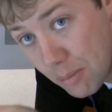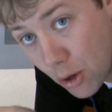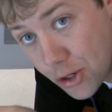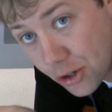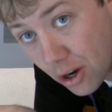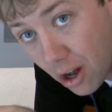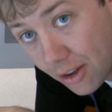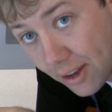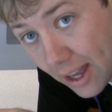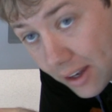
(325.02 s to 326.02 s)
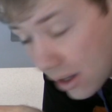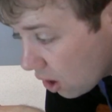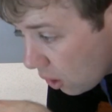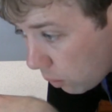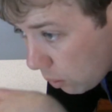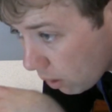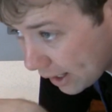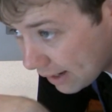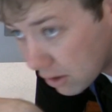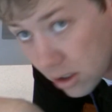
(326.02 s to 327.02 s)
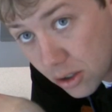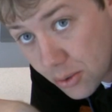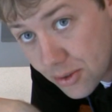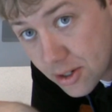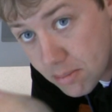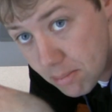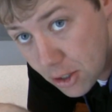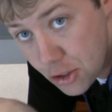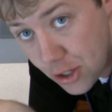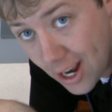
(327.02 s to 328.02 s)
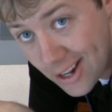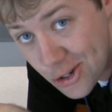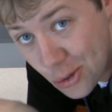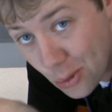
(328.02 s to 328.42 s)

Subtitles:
moisture content. We want to give the glutens as much chance to